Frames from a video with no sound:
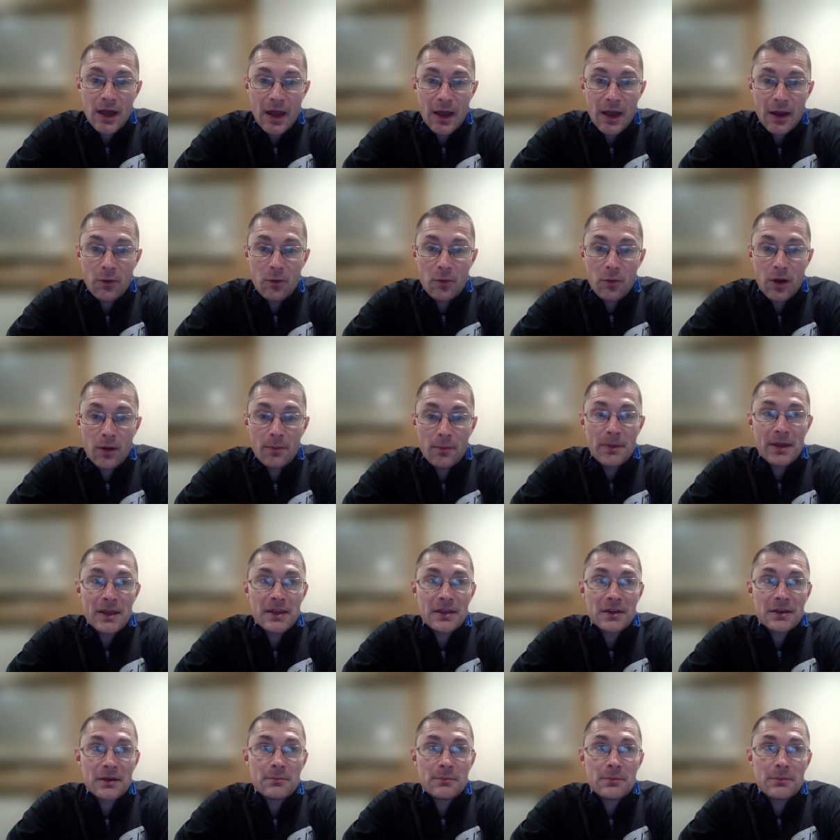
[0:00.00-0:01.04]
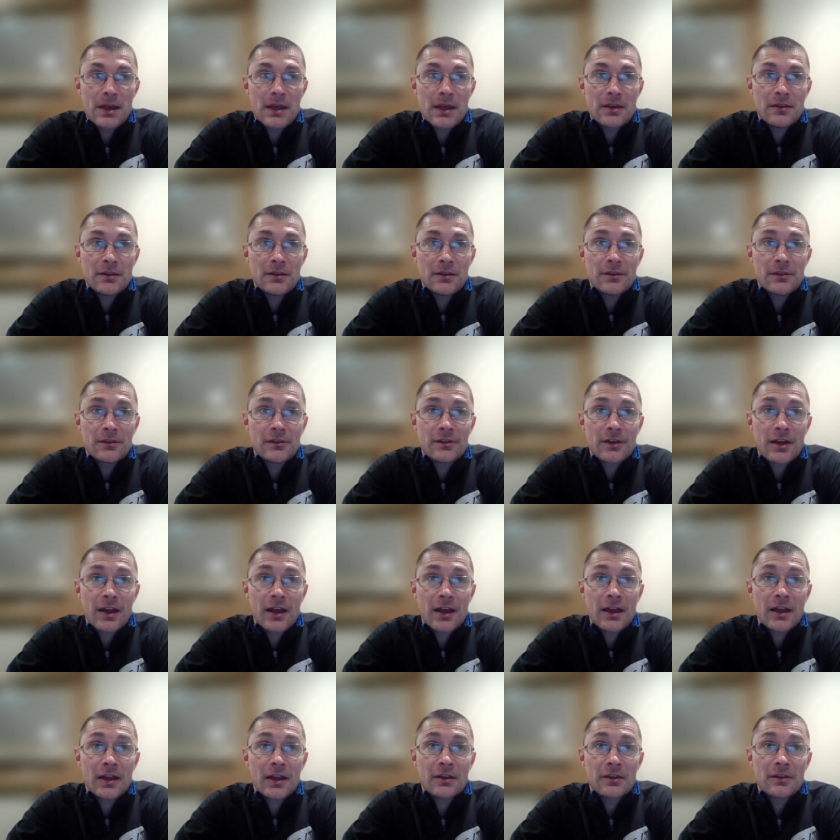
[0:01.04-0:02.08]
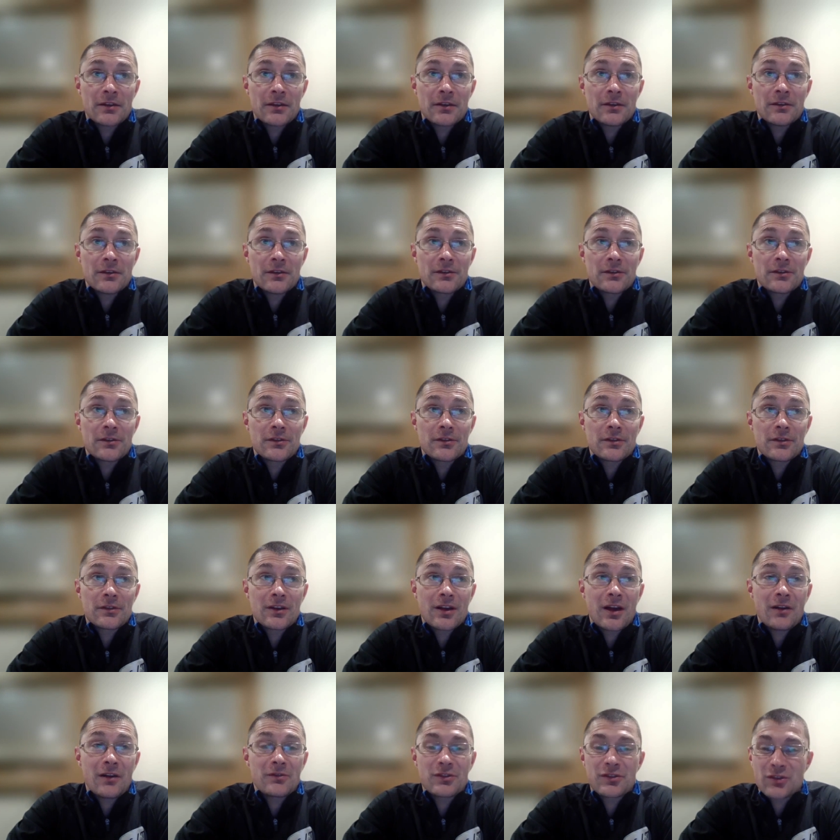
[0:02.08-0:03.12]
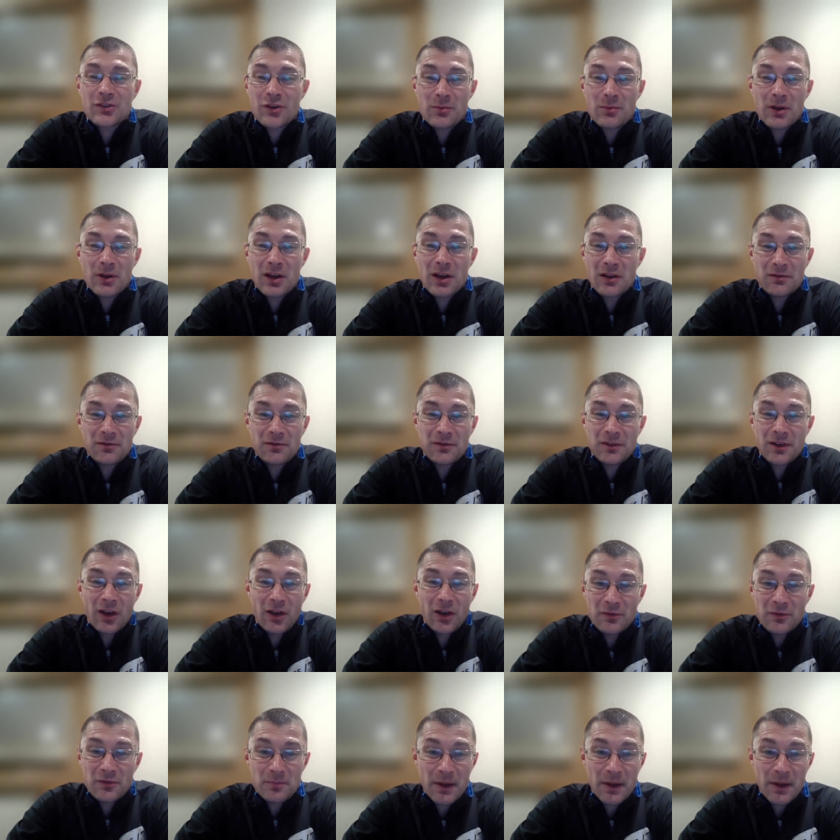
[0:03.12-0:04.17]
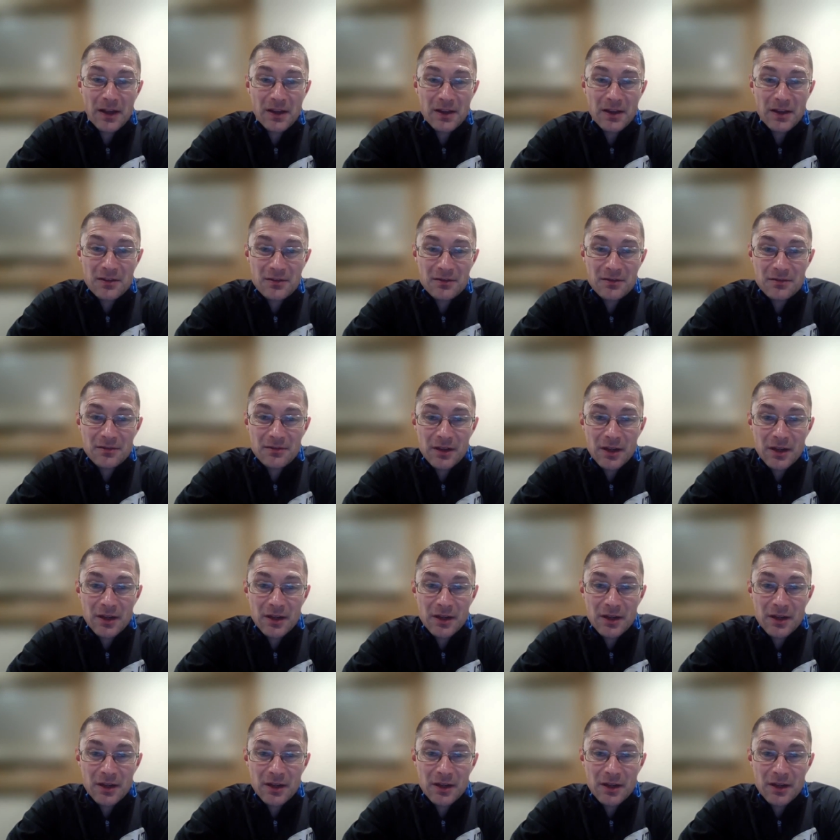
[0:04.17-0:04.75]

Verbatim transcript: how I'm making amends, and I've just got my love for life back.